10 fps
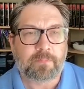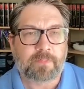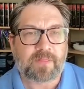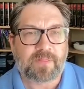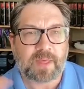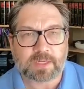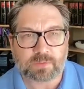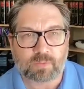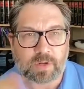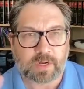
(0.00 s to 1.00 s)
that they
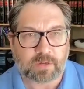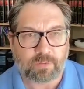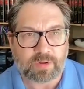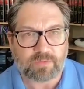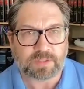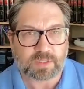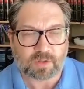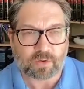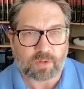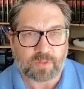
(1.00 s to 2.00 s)
just wanted to revisit
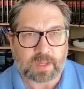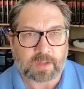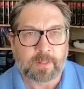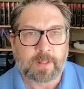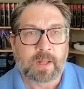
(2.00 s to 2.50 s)
the whole thing.